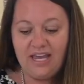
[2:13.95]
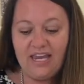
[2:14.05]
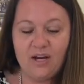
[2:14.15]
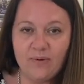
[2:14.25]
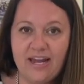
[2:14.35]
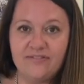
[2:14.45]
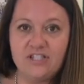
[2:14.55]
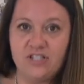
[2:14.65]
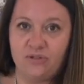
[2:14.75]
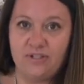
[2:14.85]
Here we have a
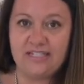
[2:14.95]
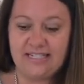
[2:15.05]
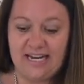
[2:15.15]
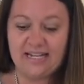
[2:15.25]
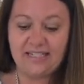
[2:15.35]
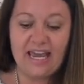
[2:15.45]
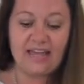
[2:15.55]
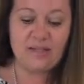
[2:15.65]
student's desk. At the